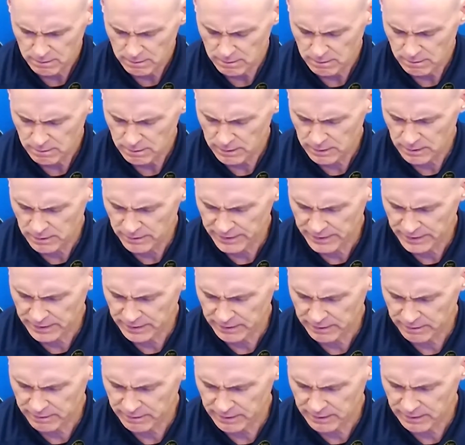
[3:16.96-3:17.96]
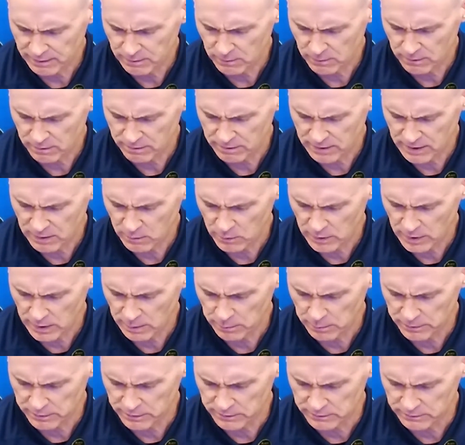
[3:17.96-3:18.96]
They were
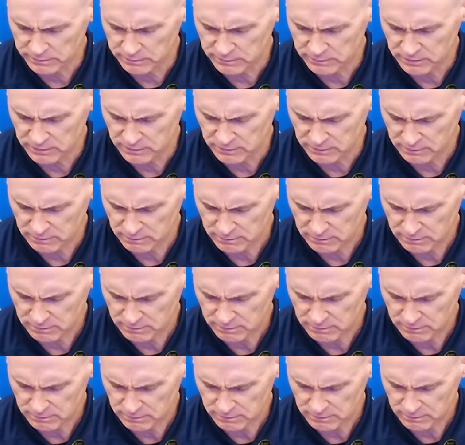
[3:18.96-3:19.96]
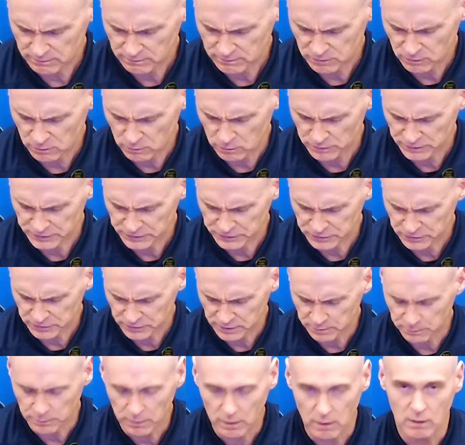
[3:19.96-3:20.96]
able to only turn
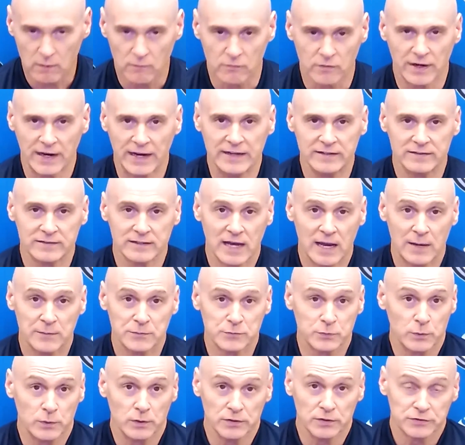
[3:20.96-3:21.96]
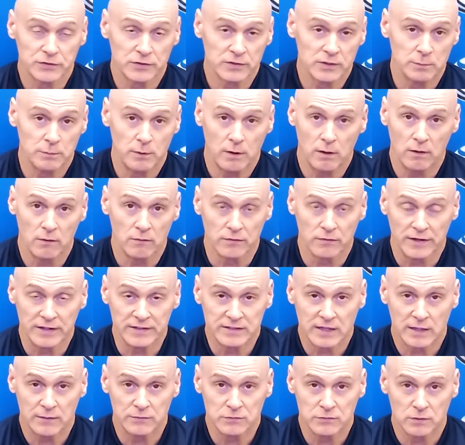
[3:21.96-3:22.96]
the ball over eight times. We only turned the ball over eight
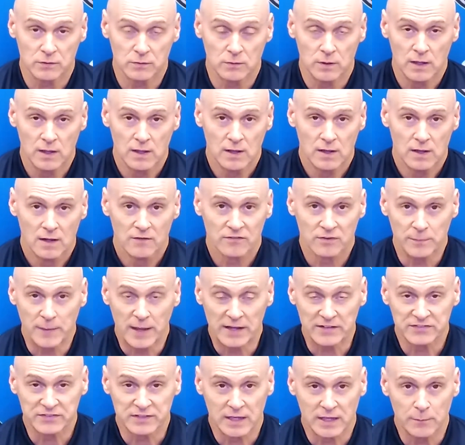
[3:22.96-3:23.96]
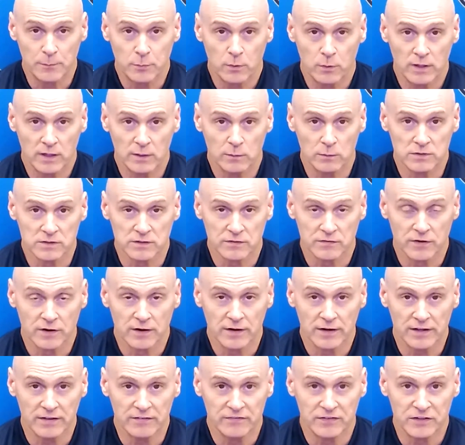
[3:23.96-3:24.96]
times. So from that standpoint, it was a
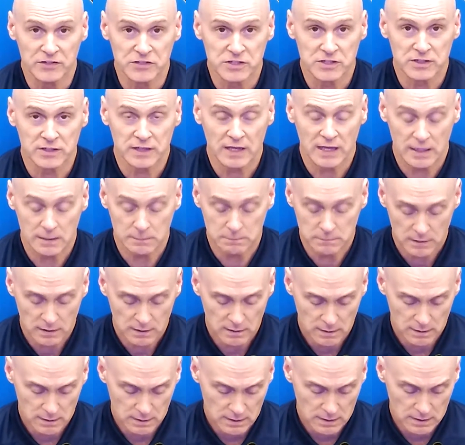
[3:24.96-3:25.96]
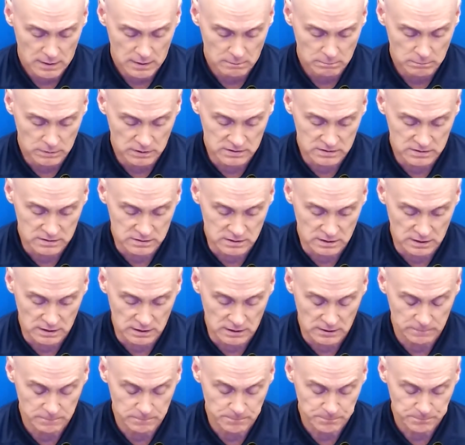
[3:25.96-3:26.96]
very efficient game, but
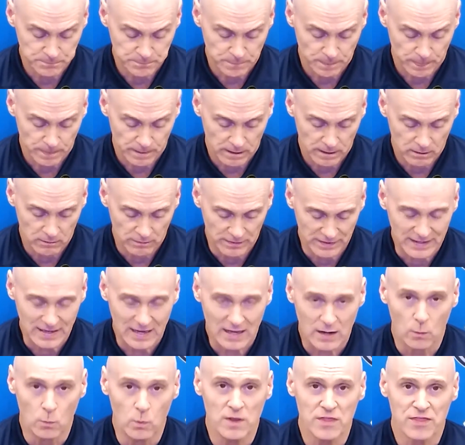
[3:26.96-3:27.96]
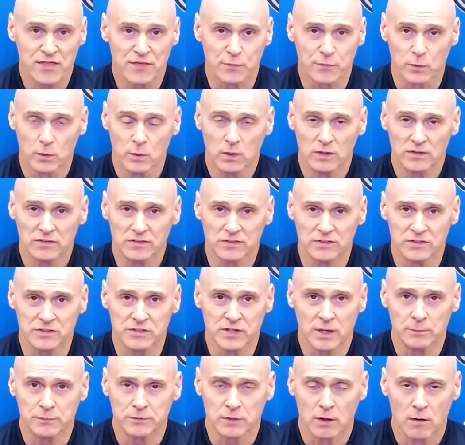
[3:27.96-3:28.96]
they kind of went through us and
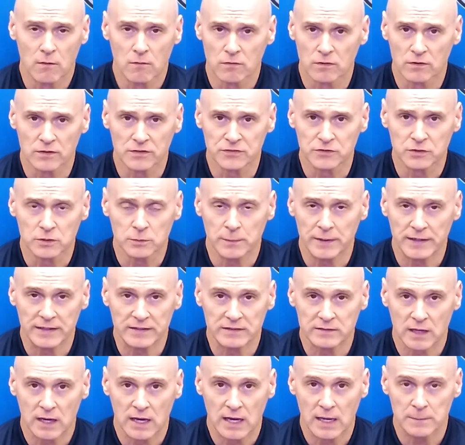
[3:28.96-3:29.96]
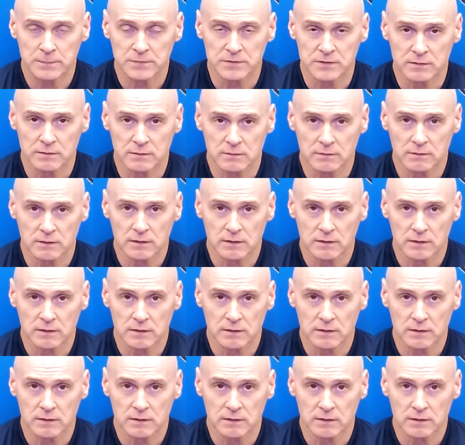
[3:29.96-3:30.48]
jumped over us too many times. And